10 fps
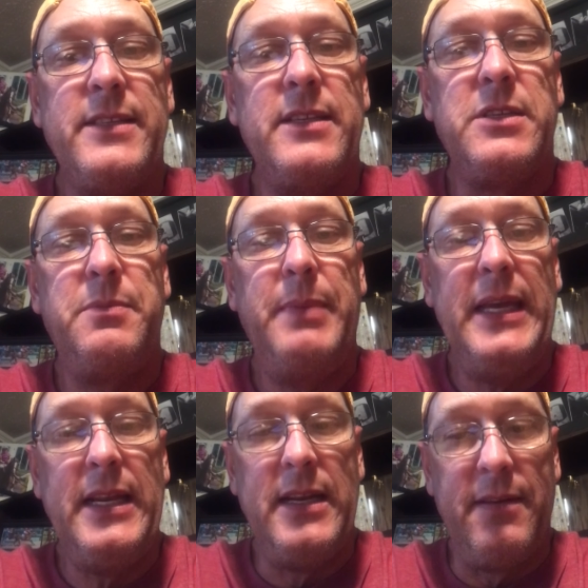the
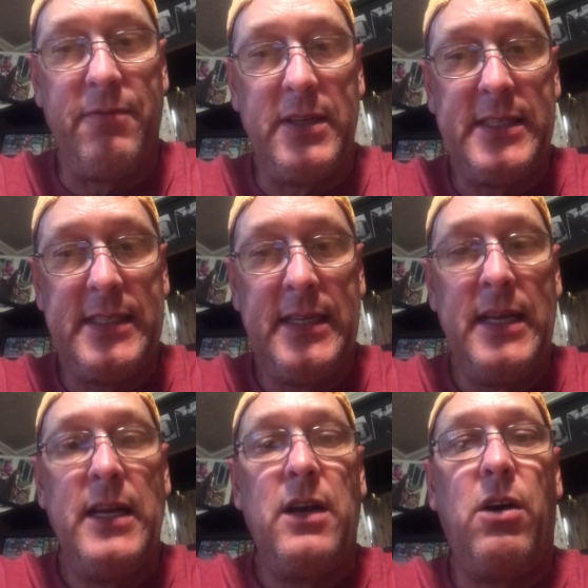speed difference
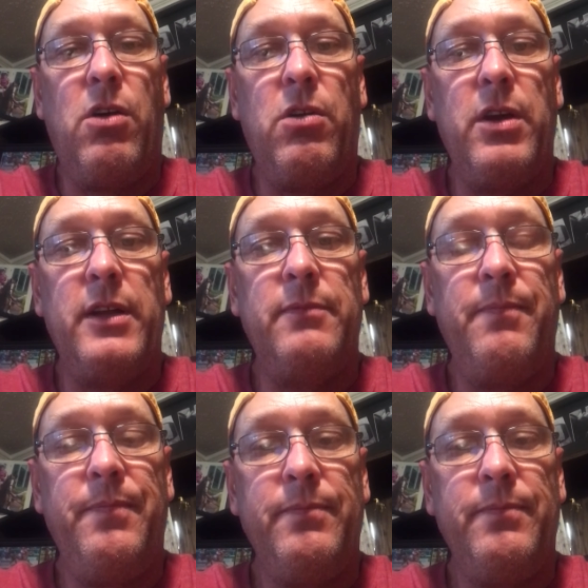on